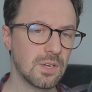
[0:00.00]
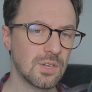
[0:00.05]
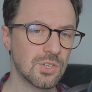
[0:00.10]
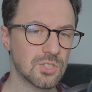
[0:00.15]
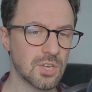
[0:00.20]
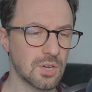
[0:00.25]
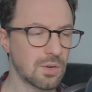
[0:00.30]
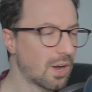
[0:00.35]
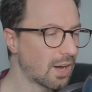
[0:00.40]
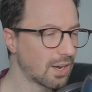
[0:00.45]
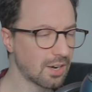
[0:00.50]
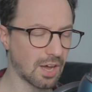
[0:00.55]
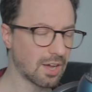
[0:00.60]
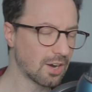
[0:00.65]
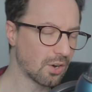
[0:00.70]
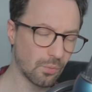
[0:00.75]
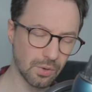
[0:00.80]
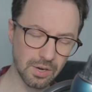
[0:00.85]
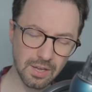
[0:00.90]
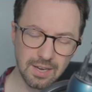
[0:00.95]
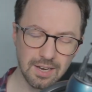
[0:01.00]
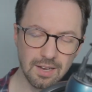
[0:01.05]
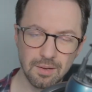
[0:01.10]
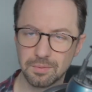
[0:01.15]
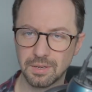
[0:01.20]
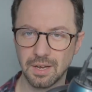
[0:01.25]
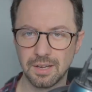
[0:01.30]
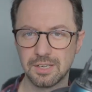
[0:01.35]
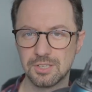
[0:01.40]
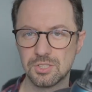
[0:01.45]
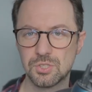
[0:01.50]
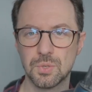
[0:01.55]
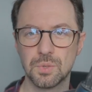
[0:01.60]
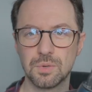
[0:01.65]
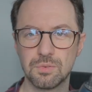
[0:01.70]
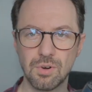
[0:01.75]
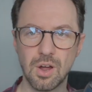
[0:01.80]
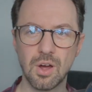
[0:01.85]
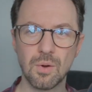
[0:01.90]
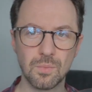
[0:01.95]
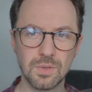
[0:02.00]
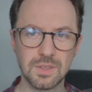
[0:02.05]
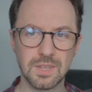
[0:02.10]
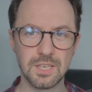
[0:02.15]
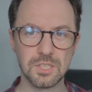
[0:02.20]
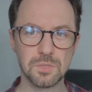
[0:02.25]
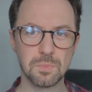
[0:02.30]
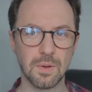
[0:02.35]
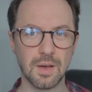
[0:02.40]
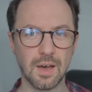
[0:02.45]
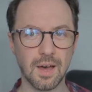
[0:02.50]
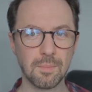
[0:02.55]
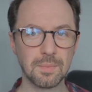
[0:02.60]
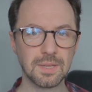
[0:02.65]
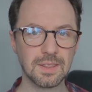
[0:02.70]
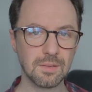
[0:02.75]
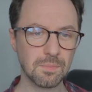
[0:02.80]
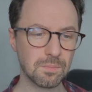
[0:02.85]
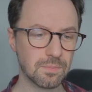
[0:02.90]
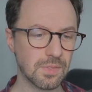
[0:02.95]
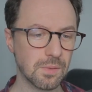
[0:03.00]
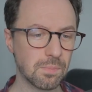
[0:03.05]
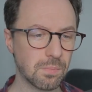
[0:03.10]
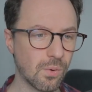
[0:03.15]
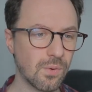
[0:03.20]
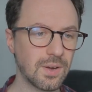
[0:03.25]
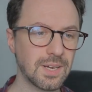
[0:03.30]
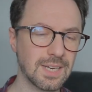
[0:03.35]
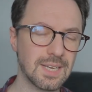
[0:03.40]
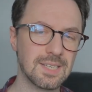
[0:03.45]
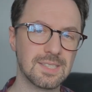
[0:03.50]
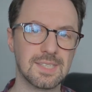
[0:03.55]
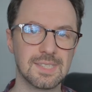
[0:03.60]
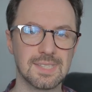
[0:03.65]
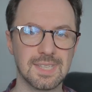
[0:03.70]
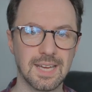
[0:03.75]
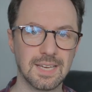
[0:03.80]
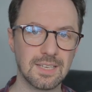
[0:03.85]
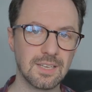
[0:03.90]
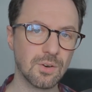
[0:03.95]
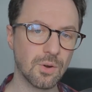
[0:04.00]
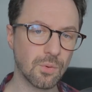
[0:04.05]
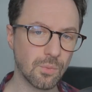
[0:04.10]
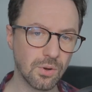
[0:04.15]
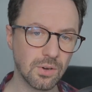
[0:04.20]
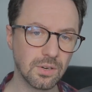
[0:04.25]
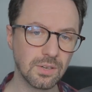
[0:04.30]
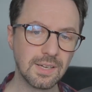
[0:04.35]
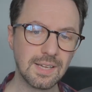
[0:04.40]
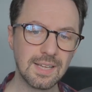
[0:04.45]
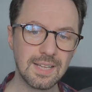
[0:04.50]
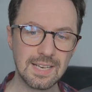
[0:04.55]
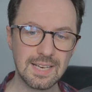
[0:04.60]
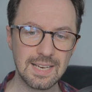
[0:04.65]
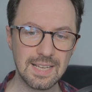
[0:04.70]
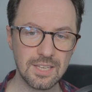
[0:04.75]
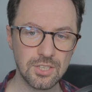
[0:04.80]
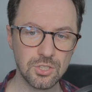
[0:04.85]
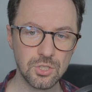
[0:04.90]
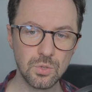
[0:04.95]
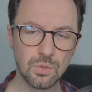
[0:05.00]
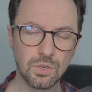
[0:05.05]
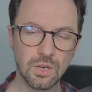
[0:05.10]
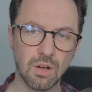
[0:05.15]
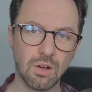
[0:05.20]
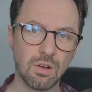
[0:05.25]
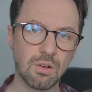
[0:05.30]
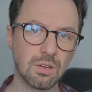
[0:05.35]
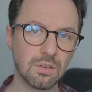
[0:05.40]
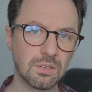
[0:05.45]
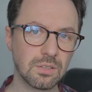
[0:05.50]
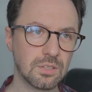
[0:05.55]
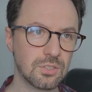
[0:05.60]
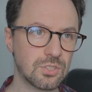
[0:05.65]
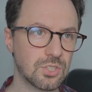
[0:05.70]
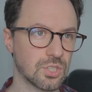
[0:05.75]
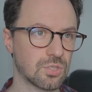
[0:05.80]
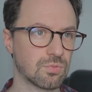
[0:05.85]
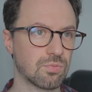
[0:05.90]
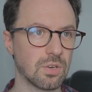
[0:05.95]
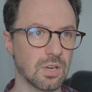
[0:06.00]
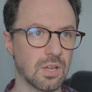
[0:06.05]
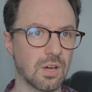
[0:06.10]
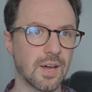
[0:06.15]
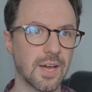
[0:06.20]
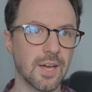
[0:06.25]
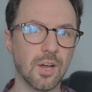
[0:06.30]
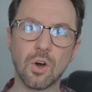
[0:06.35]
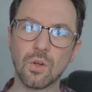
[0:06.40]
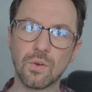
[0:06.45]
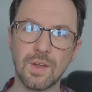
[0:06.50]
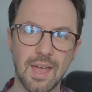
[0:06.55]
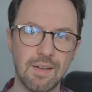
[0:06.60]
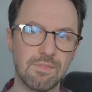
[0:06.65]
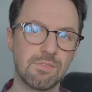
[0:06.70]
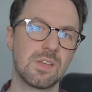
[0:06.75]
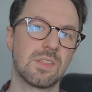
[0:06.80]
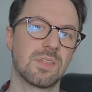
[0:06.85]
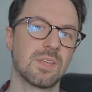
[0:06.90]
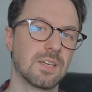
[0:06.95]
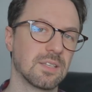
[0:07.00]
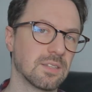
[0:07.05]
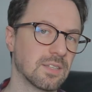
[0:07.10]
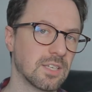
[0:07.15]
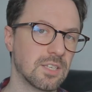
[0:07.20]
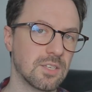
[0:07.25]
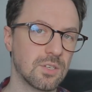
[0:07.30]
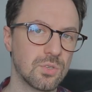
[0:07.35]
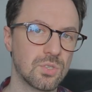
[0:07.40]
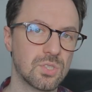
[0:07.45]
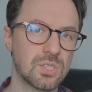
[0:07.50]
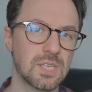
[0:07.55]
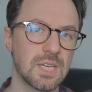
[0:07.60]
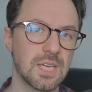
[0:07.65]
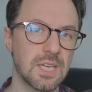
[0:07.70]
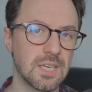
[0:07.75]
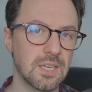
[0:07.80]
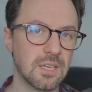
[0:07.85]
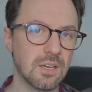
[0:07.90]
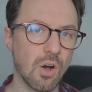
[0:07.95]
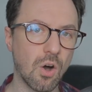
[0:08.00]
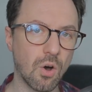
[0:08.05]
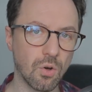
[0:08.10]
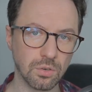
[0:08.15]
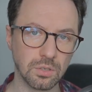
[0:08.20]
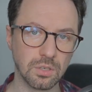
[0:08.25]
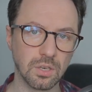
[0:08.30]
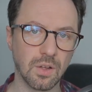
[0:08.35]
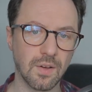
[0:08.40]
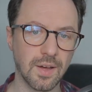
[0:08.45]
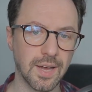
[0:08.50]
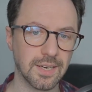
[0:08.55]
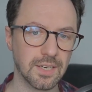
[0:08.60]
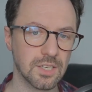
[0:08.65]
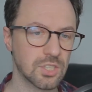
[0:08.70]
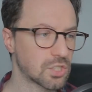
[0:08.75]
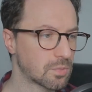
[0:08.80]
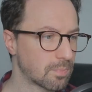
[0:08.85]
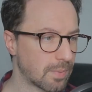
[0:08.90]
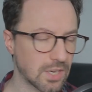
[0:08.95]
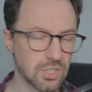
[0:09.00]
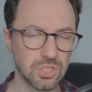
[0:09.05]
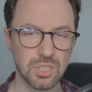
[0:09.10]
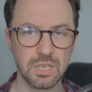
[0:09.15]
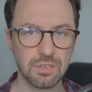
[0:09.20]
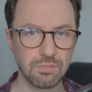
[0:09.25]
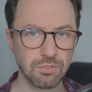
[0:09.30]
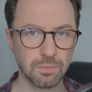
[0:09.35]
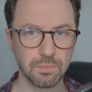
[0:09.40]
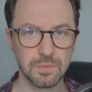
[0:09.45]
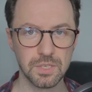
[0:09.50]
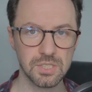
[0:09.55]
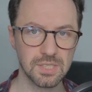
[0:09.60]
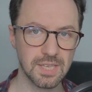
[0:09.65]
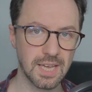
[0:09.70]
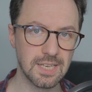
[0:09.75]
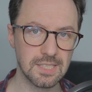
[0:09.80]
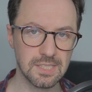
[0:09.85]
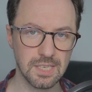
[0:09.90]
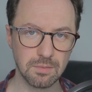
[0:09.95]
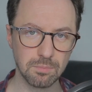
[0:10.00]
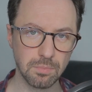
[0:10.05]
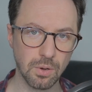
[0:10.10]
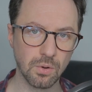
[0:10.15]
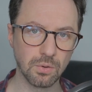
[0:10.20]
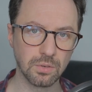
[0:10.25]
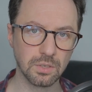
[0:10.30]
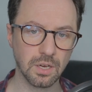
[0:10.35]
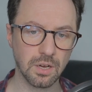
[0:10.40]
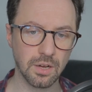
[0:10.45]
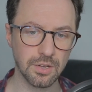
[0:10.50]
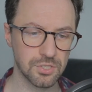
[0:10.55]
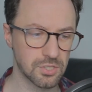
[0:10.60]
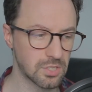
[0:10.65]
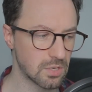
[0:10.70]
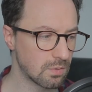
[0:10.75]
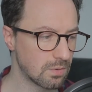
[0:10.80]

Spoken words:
So I don't want to end up going into a rant with this, but I mean, the point is that, you know what, you can't just rely on everything that you see online, especially from these dating podcasts.